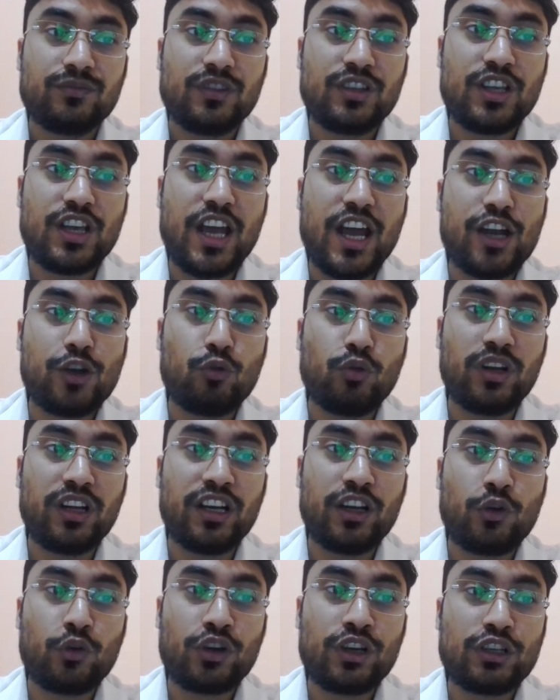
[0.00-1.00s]
the annual
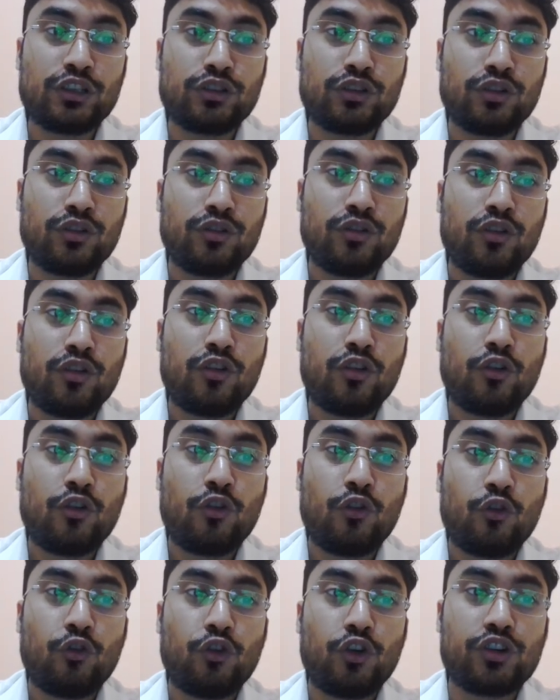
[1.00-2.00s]
allocation
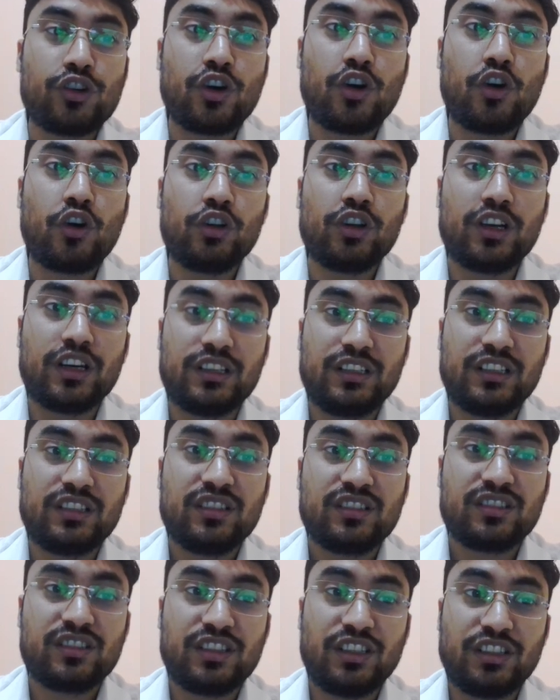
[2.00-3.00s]
for all
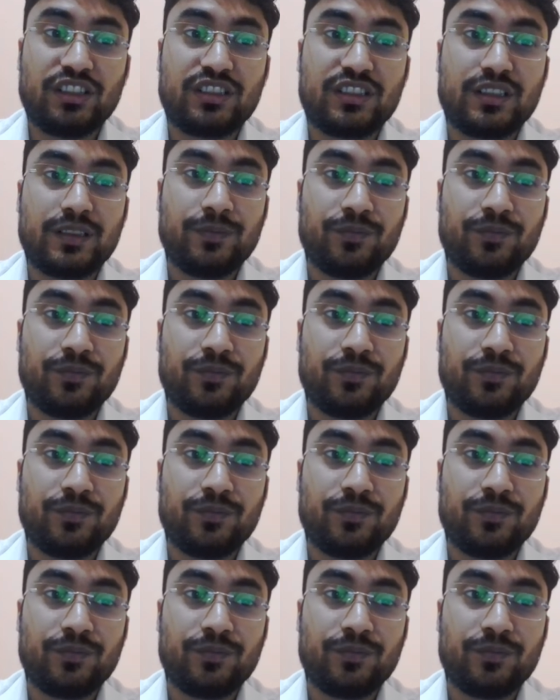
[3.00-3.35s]
other states.